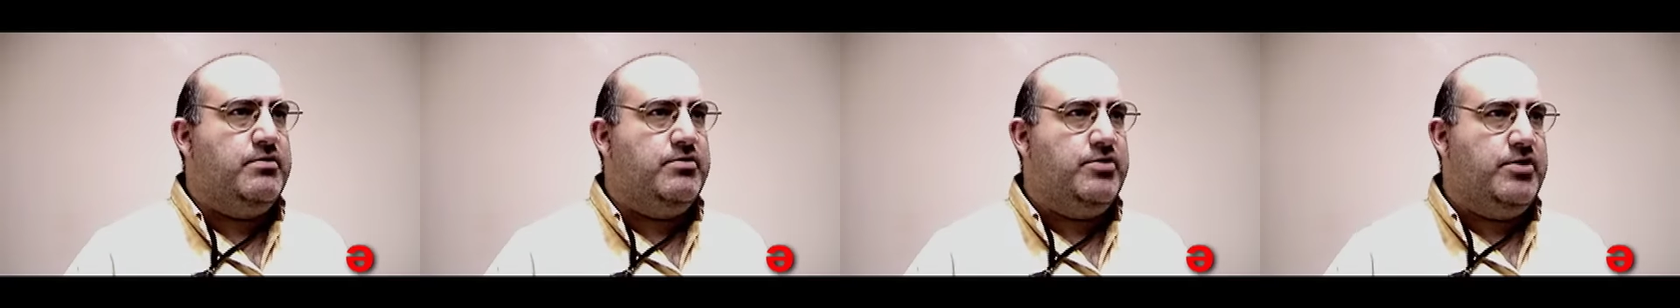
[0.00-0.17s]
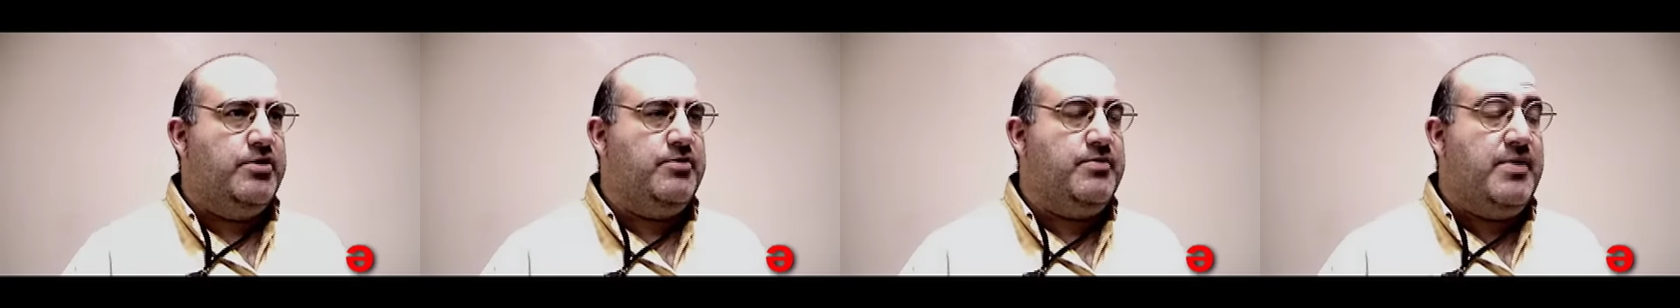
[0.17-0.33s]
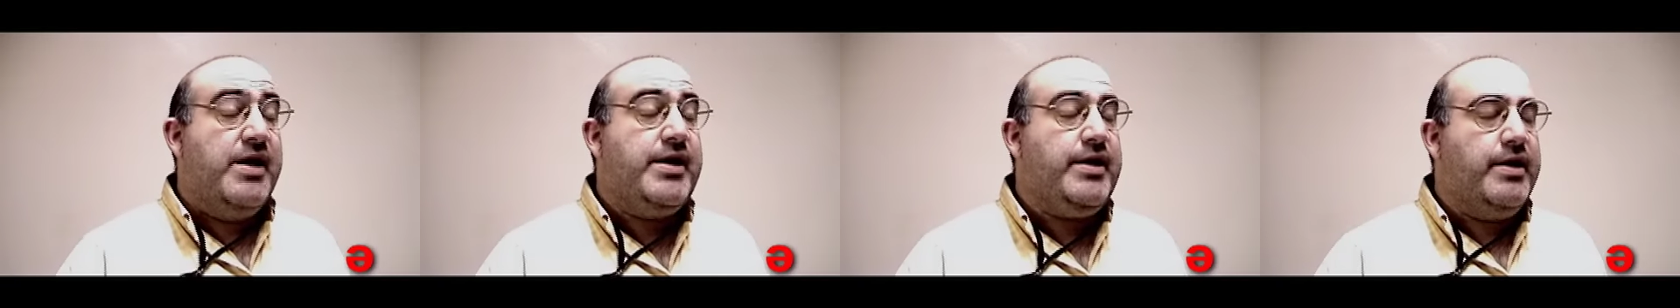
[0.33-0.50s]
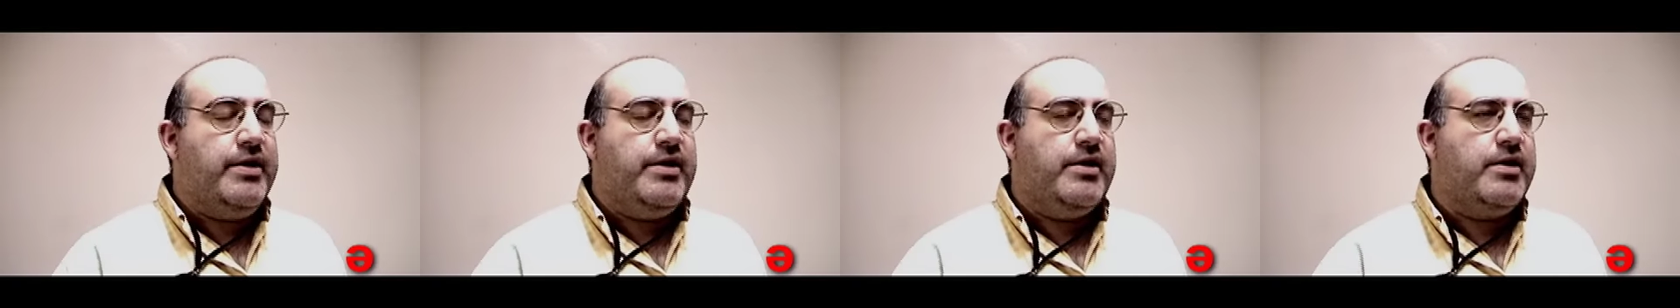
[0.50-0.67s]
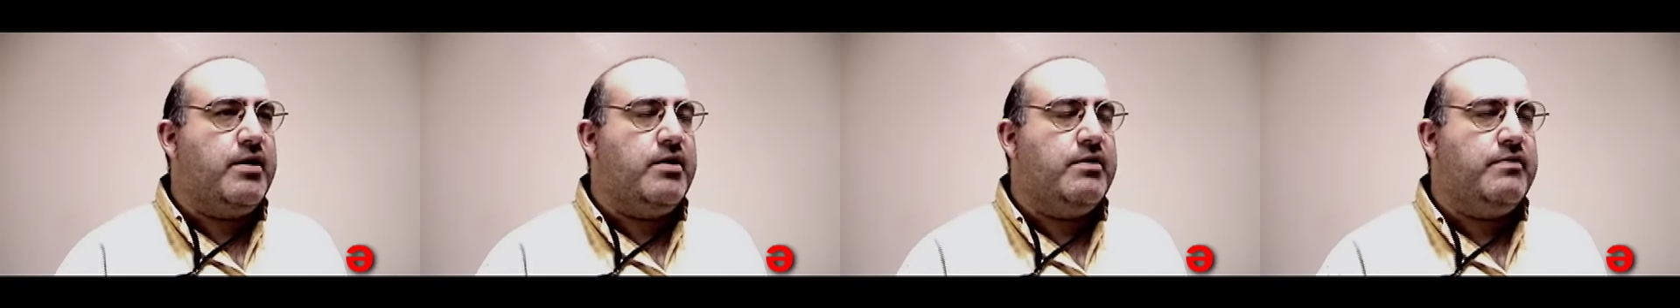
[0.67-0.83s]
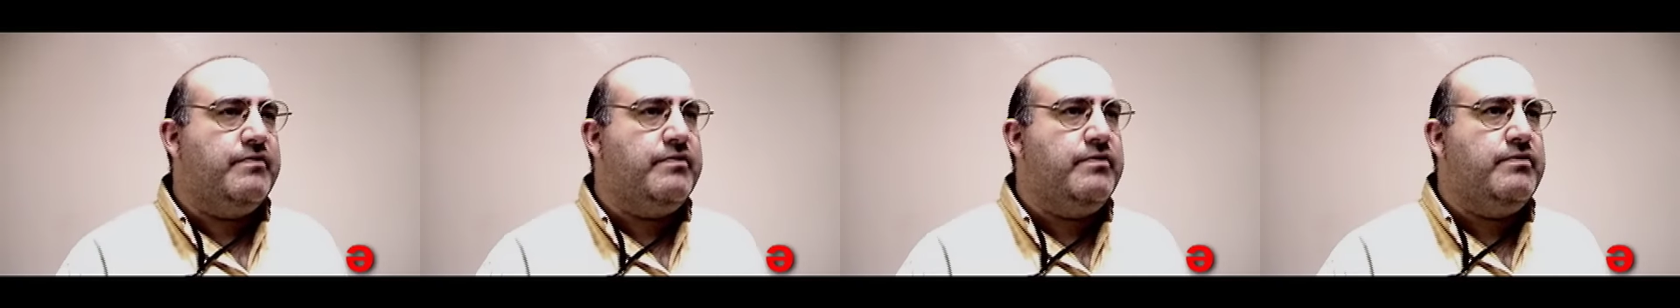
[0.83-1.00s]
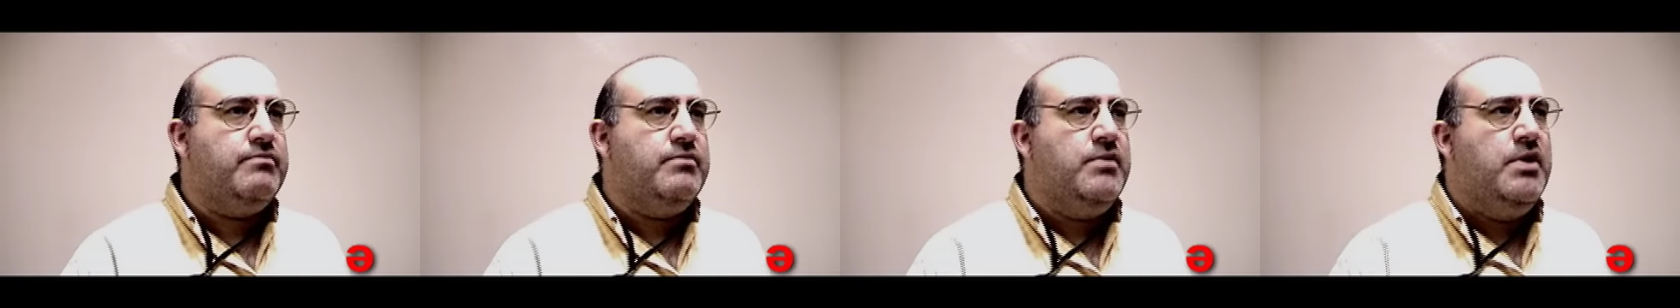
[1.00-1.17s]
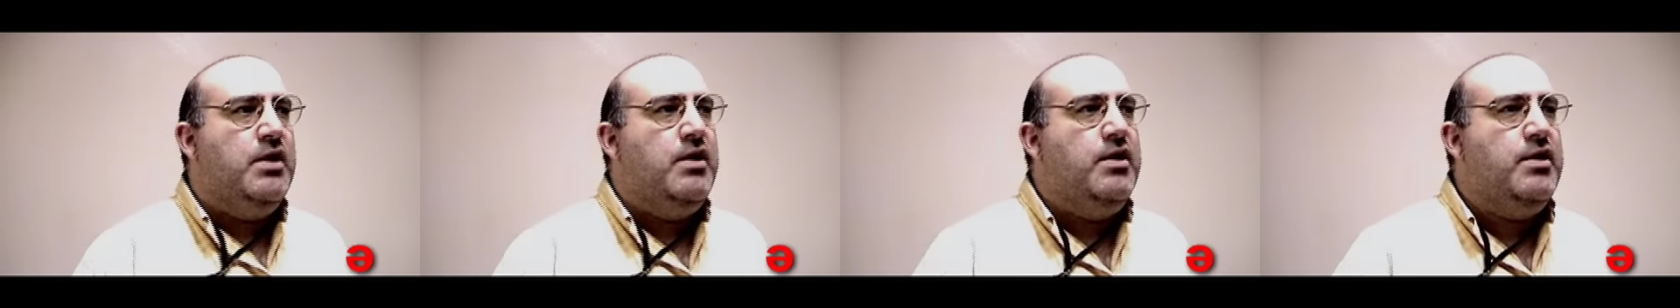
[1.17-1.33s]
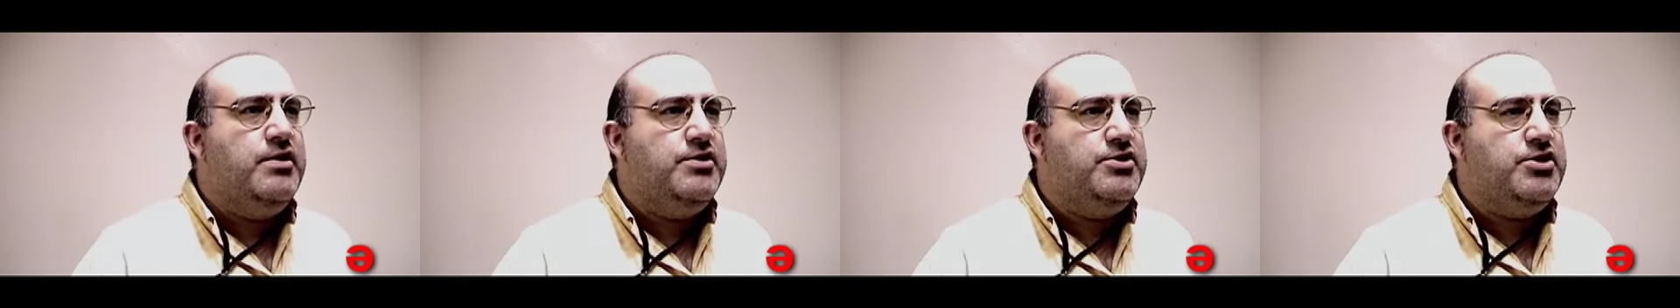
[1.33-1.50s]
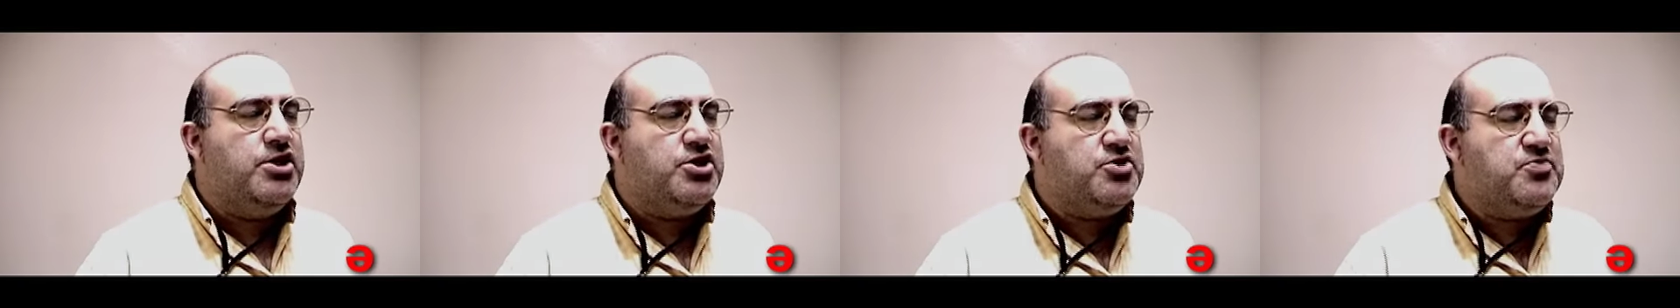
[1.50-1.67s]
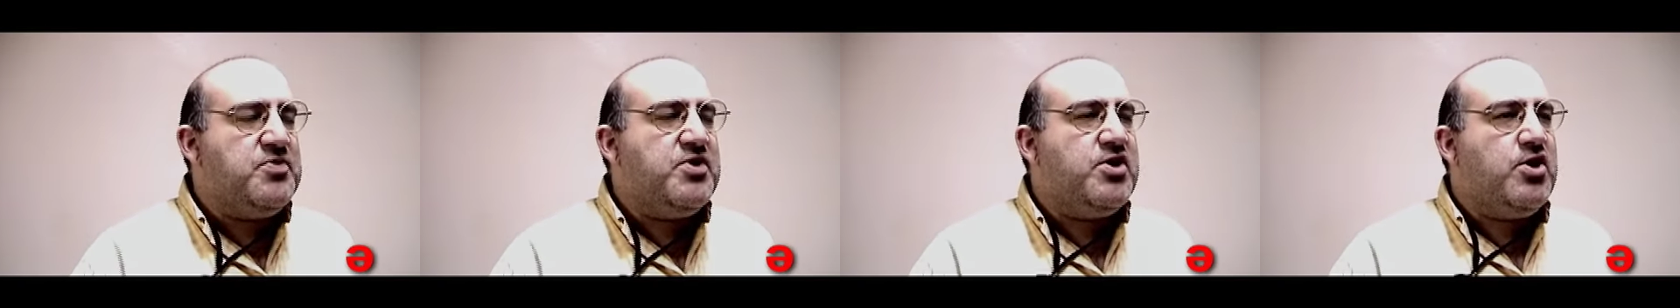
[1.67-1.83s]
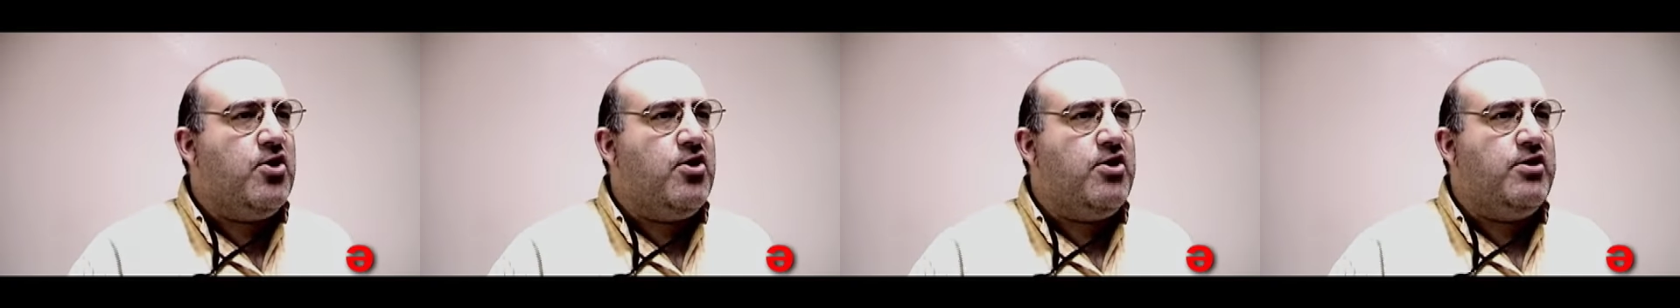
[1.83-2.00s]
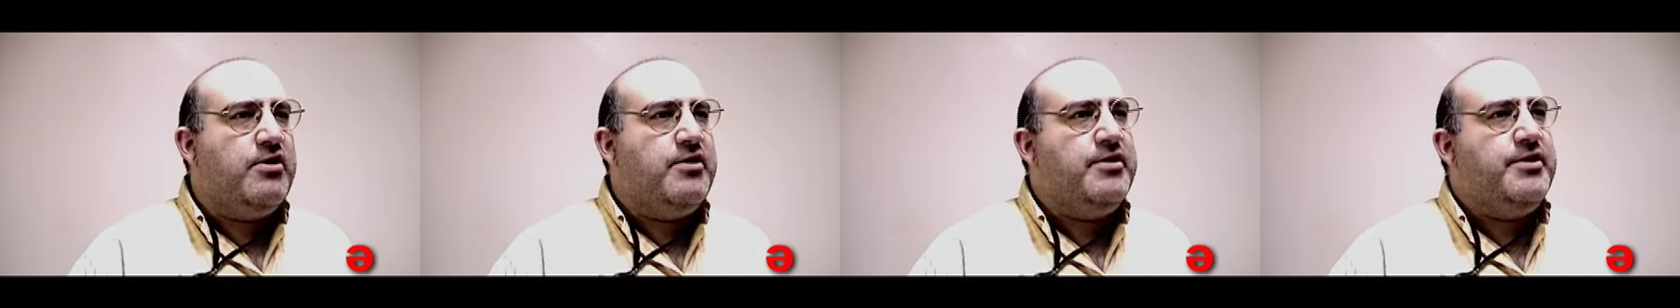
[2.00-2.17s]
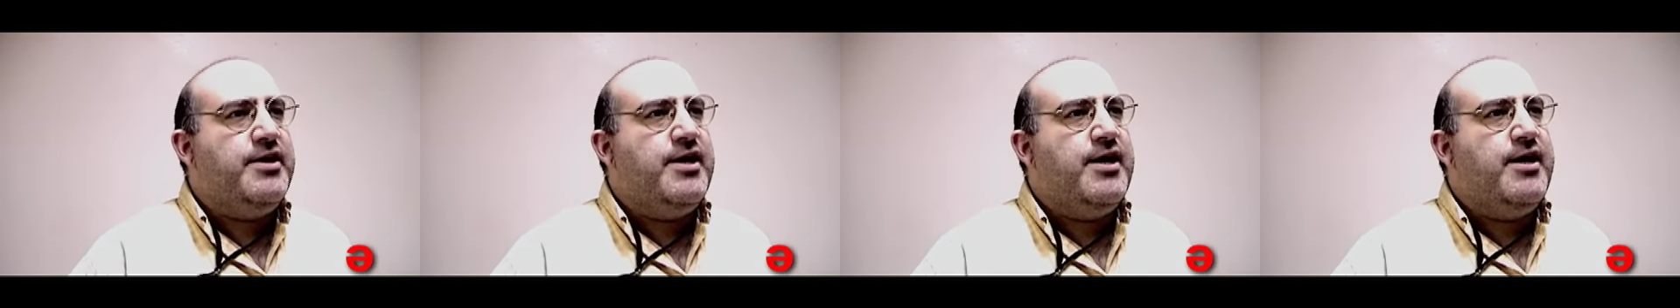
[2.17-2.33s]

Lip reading: you know, make any kind of judgment call on